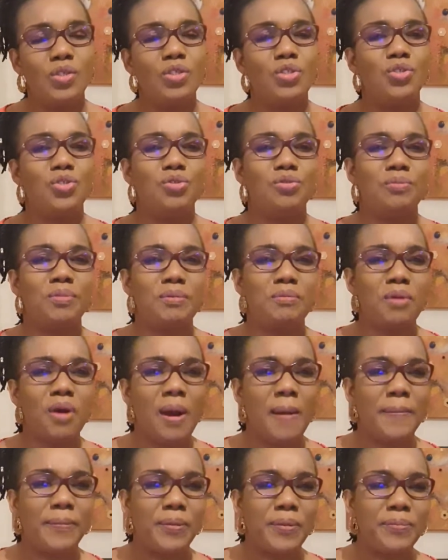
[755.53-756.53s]
it should be
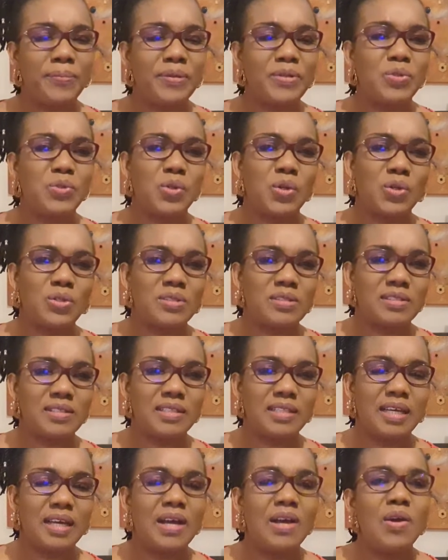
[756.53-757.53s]
more appropriate to
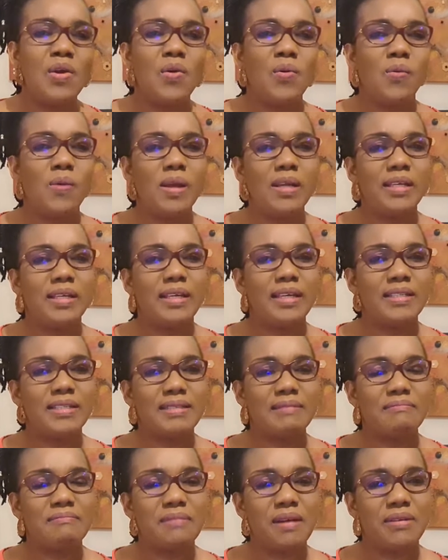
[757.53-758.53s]
consider when
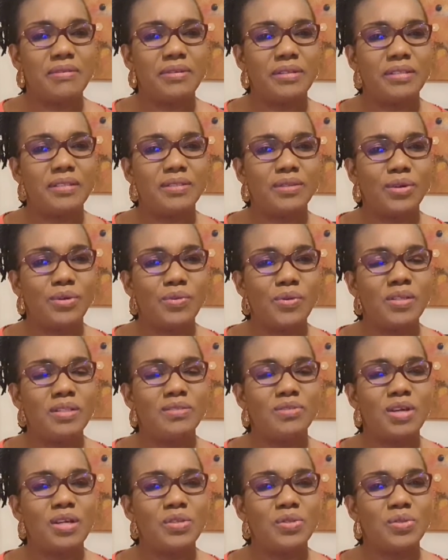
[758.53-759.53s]
getting married or when
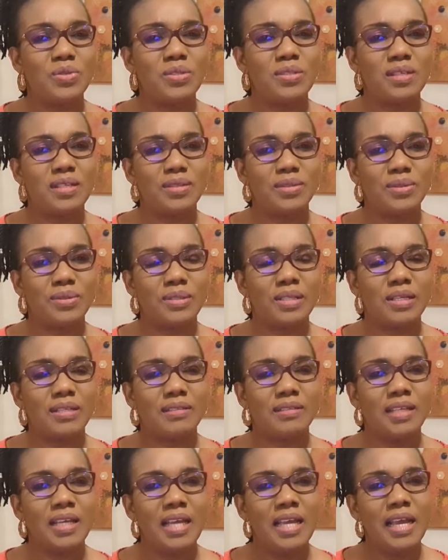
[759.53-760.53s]
trying to settle
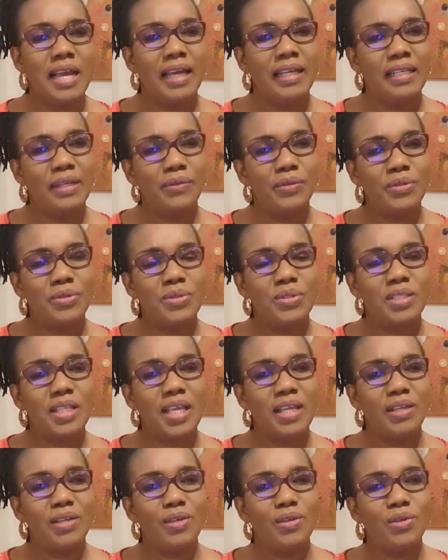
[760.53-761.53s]
down? And I want to
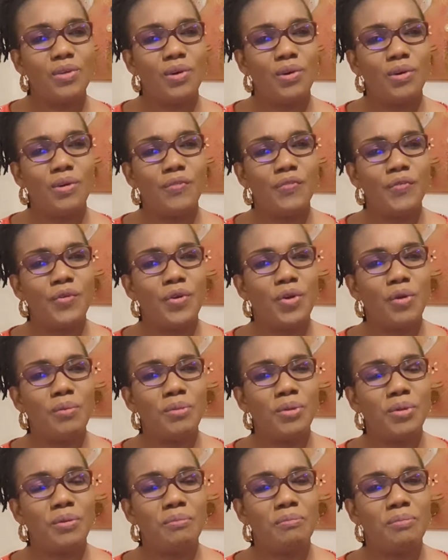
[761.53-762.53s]
thank you all for
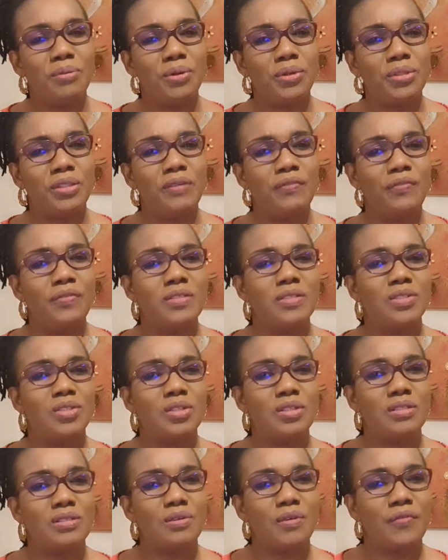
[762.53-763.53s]
coming on board. If it's
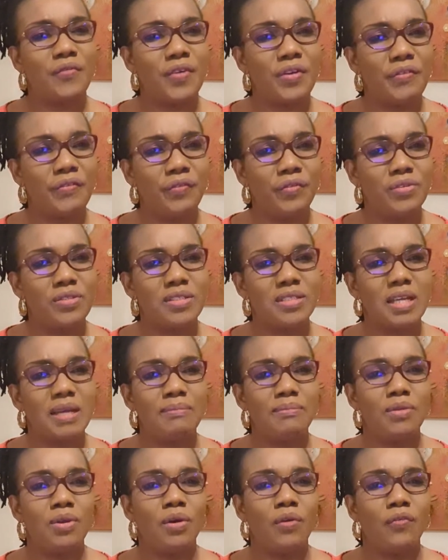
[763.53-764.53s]
just your very first
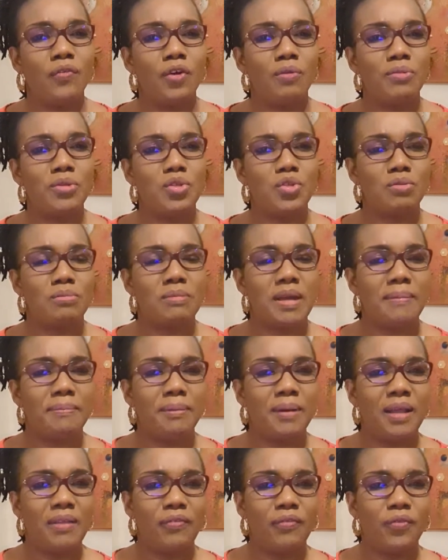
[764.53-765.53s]
time of coming to my
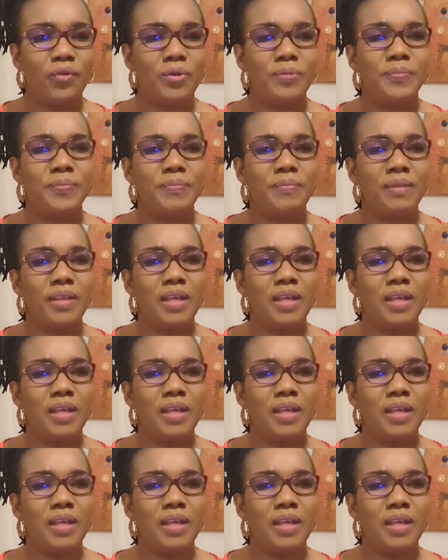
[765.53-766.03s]
platform,